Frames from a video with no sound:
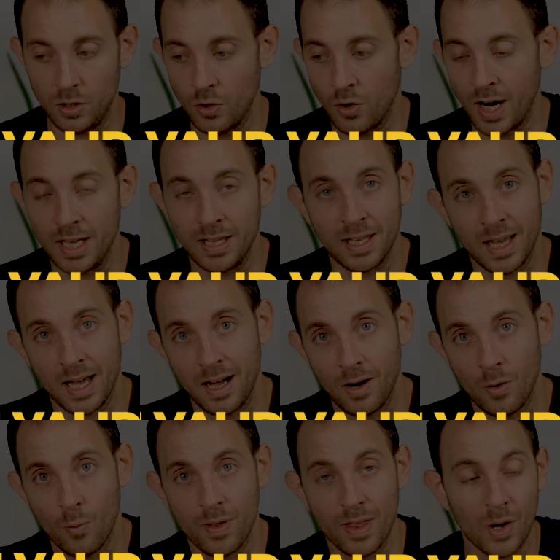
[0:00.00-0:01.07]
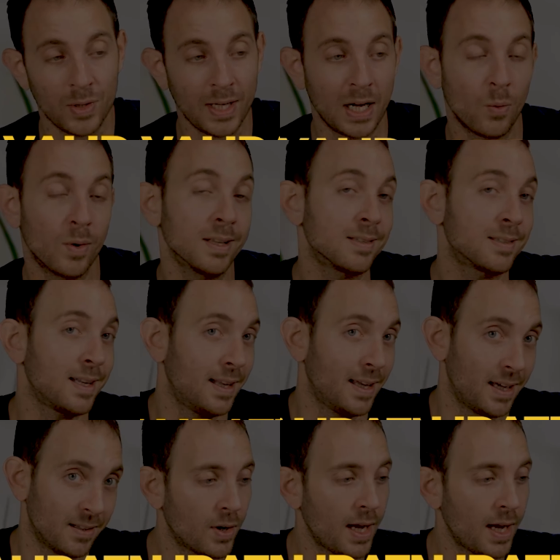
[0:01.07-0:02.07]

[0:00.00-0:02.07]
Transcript: your idea without anyone stealing it,